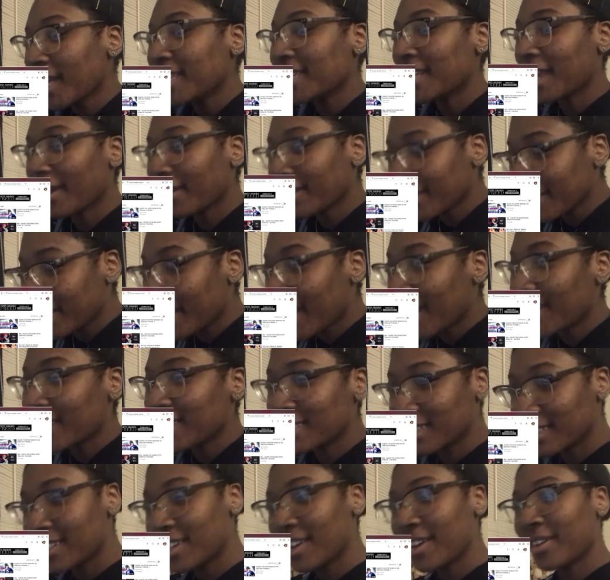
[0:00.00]
now you guys
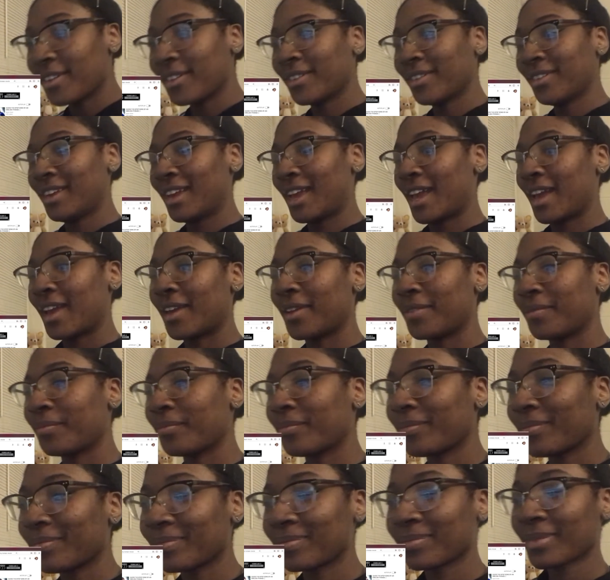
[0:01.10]
know. Okay.
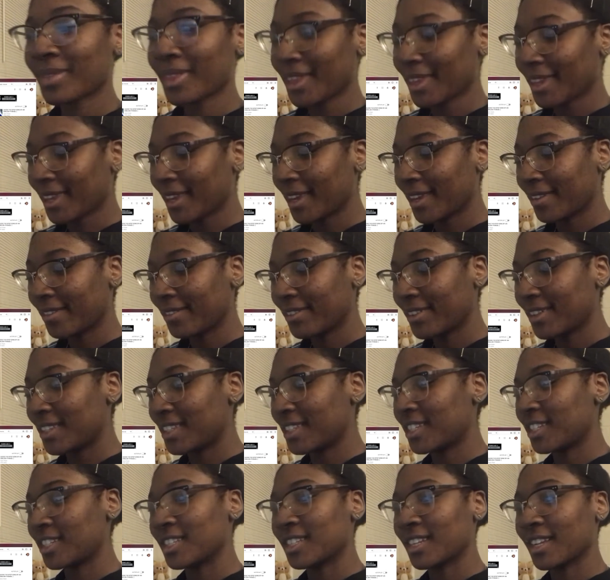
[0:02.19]

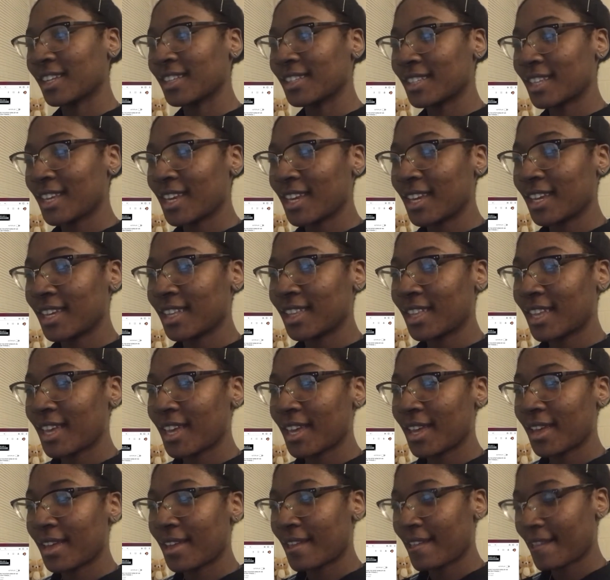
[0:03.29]
Let's just not say
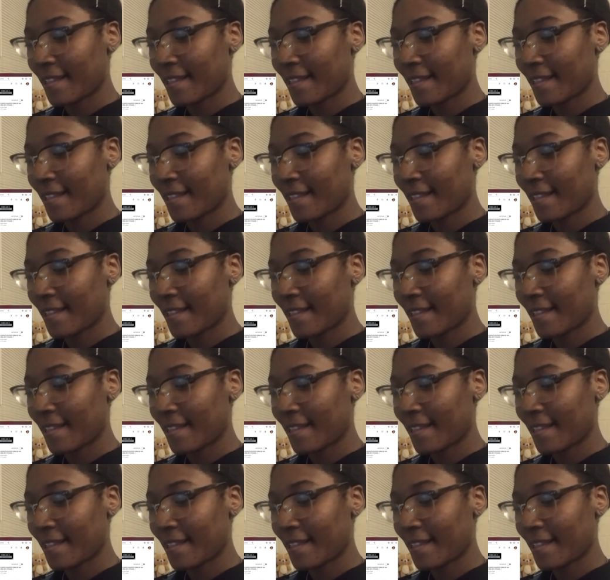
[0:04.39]
anything.